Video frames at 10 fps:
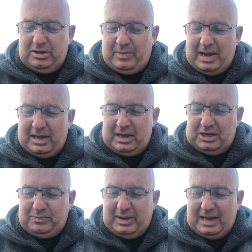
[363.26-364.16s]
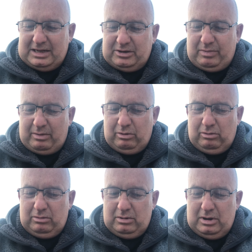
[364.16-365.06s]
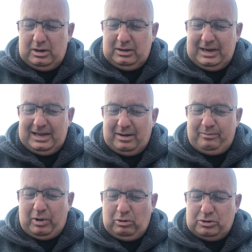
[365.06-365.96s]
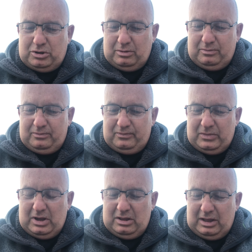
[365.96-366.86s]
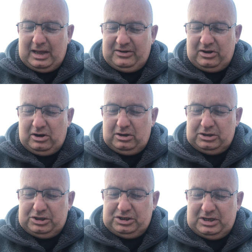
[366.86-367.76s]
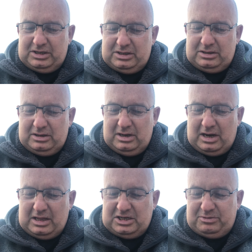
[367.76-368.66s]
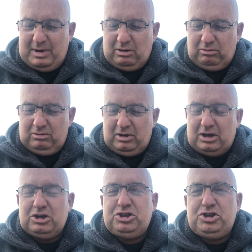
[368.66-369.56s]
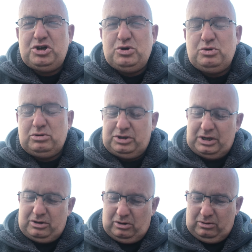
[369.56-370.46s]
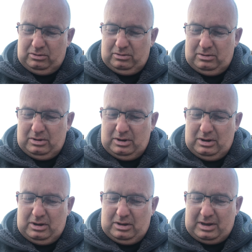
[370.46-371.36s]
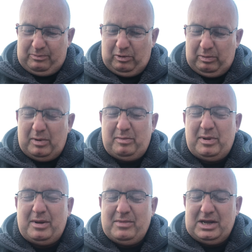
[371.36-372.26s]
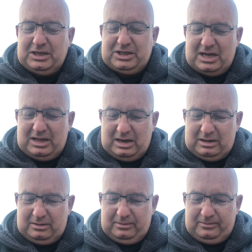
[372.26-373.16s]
the pancakes began to bubble. Leela poked them. They're getting harder, she said, and they smell like a shoe, said Con. That probably means they're done.